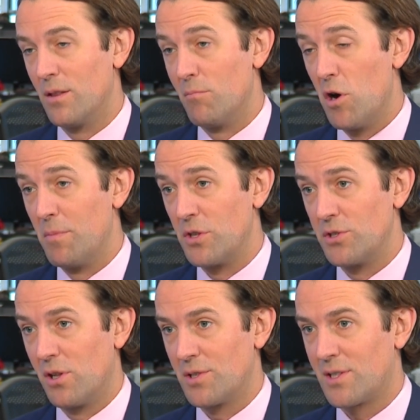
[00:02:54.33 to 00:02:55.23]
the moment the
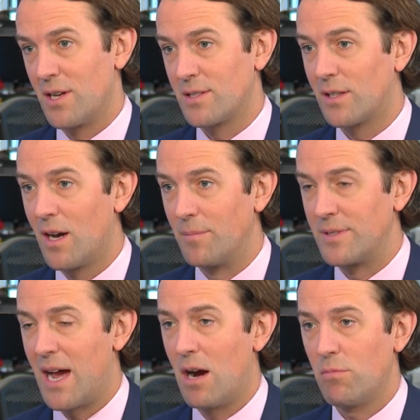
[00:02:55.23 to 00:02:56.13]
dollar starts to come
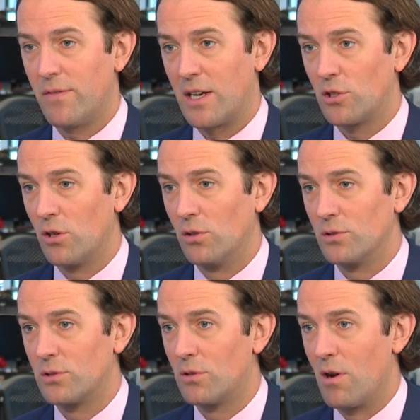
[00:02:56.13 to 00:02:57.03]
down, we've had
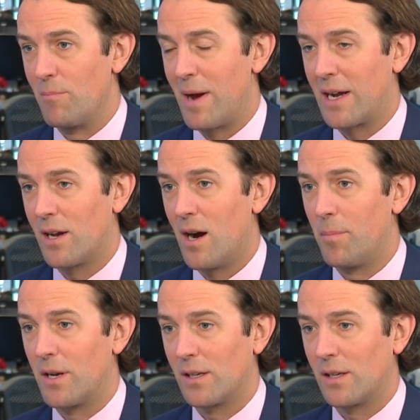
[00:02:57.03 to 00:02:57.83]
gold going back up.